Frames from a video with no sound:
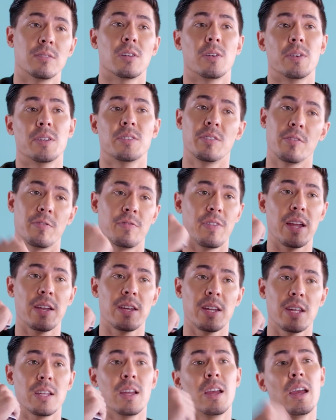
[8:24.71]
So he's
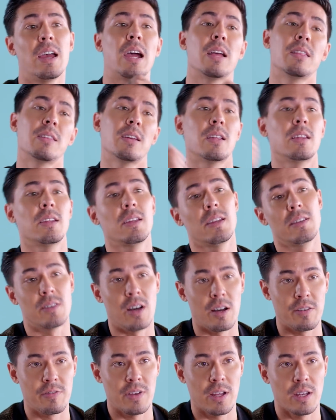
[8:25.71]
defending and then he's
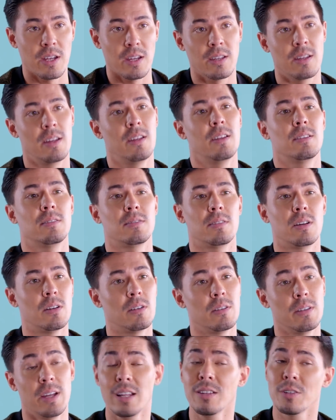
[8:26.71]
offending.
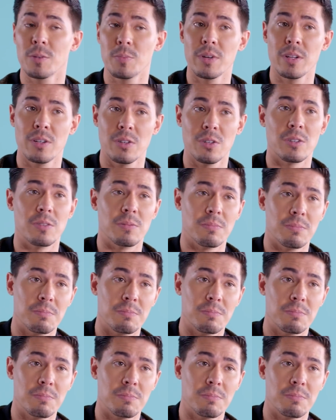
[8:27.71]
So it looked pretty cool.